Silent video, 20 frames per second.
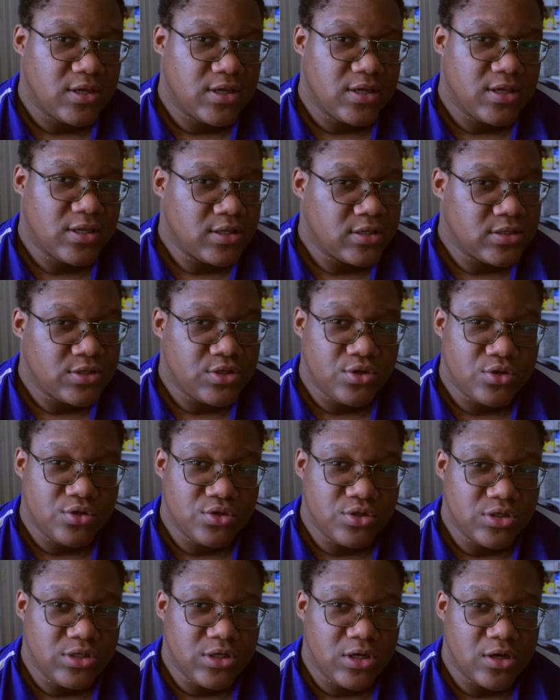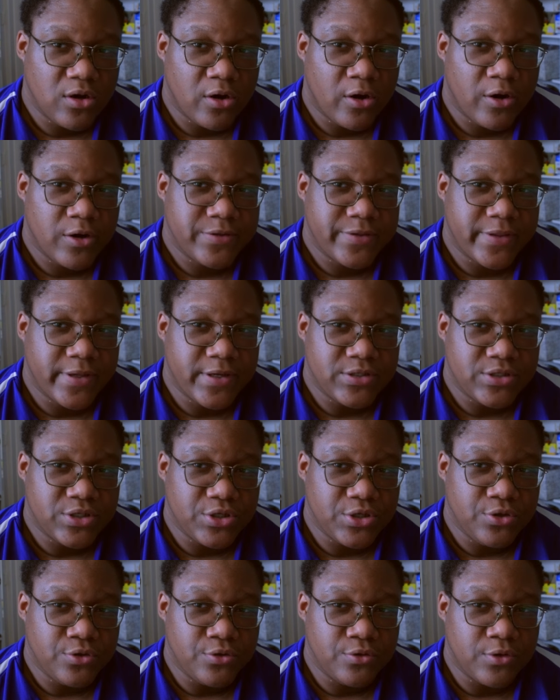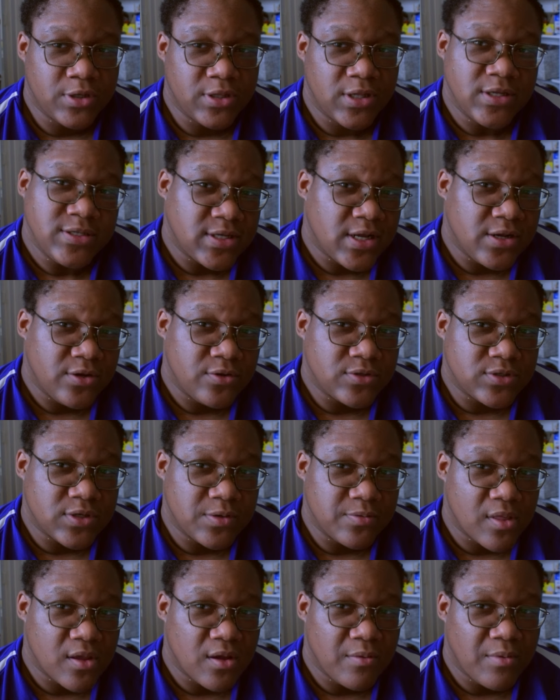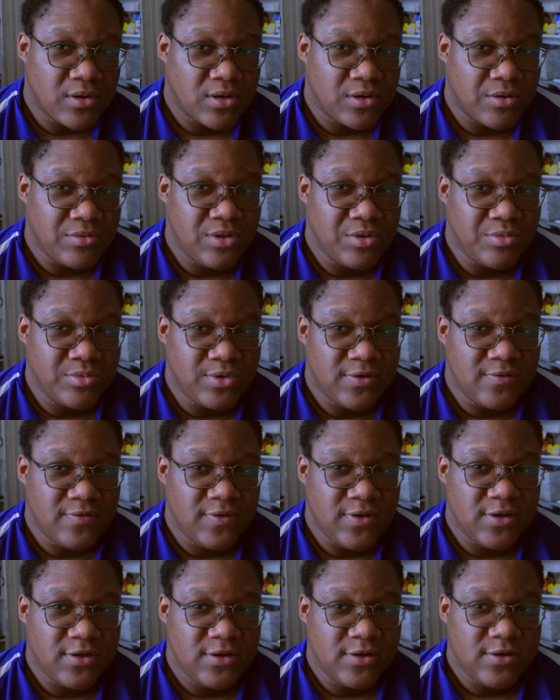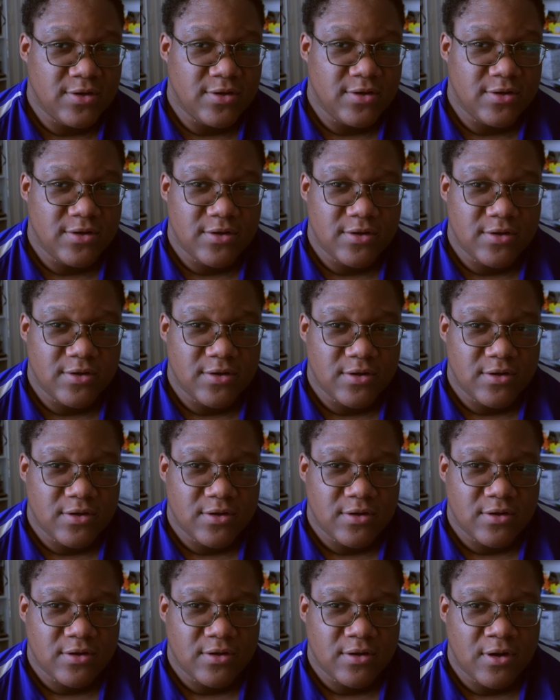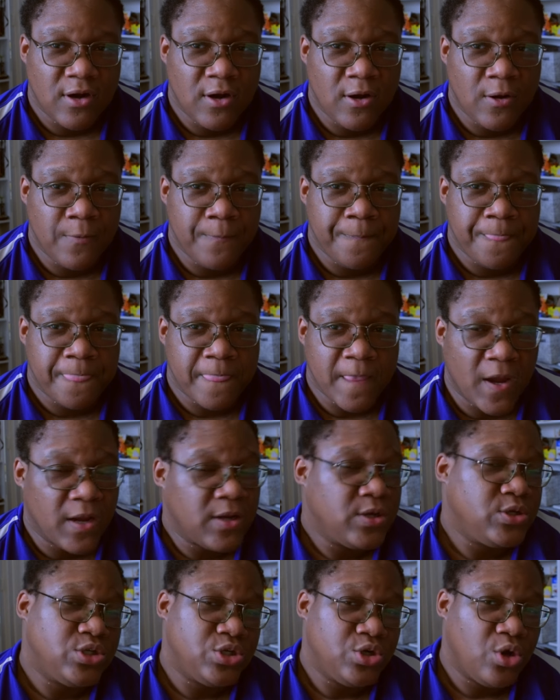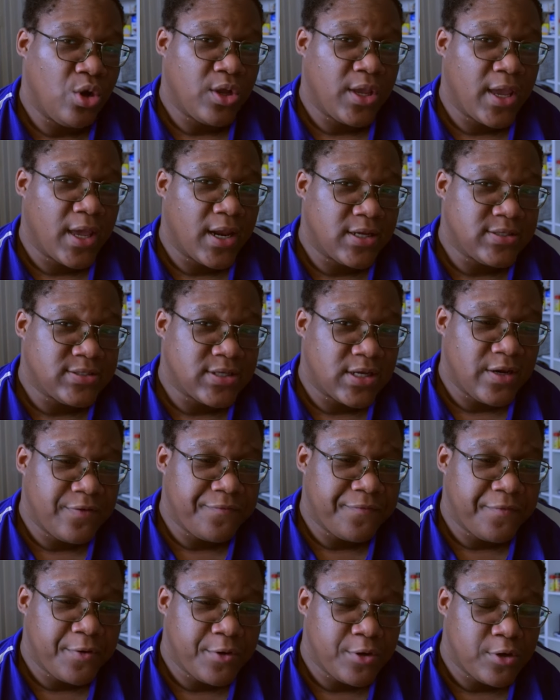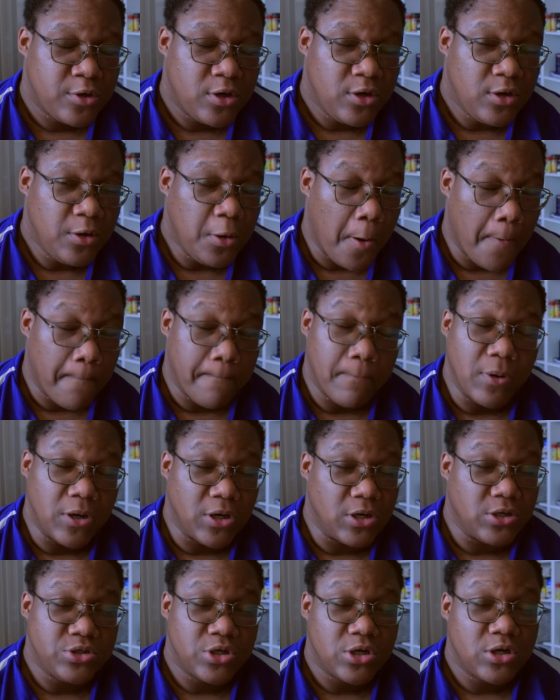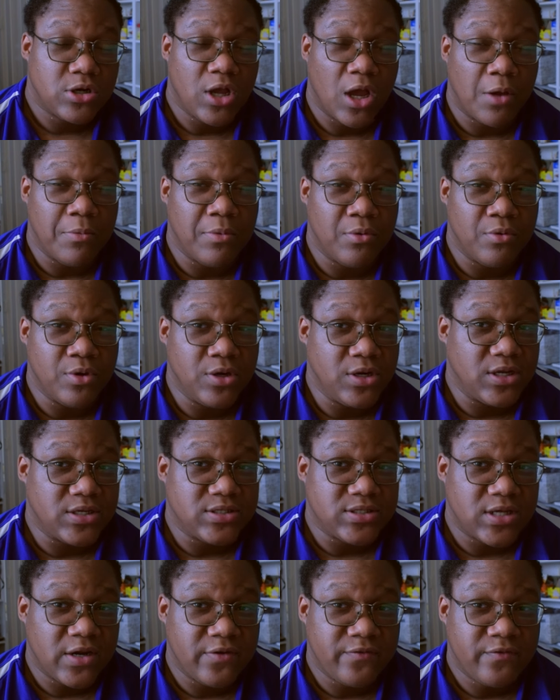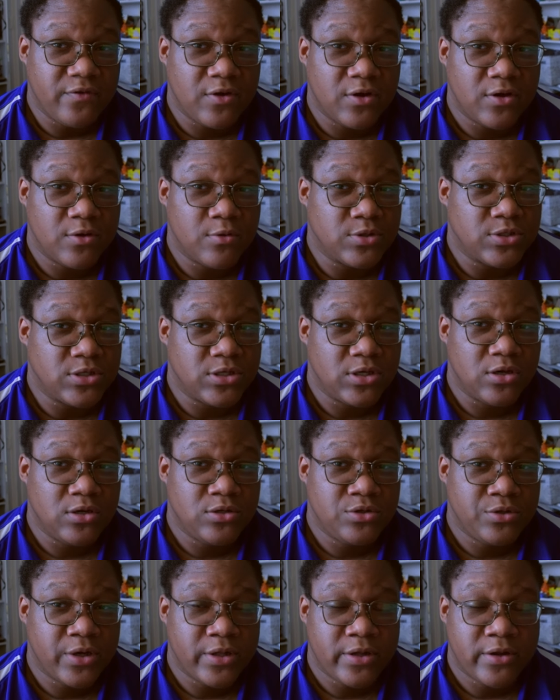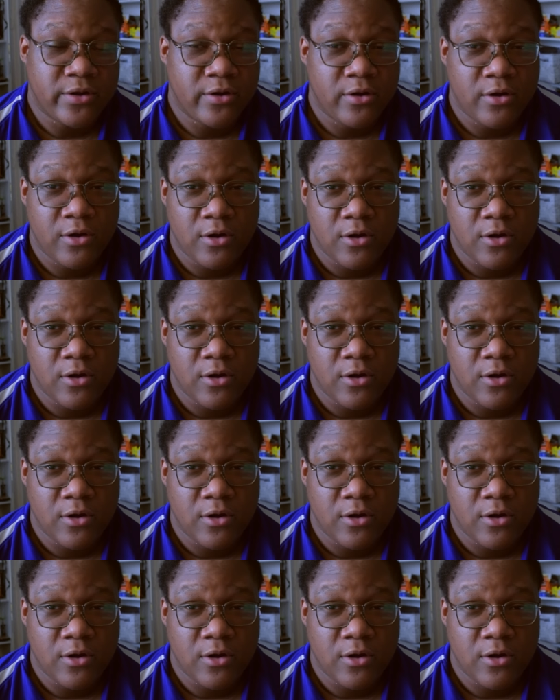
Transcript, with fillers: is usually a hard thing to do unless I know something about the, the movie. Um, I usually don't get excited for it, but the trailer got me really excited for it. It was a good trailer.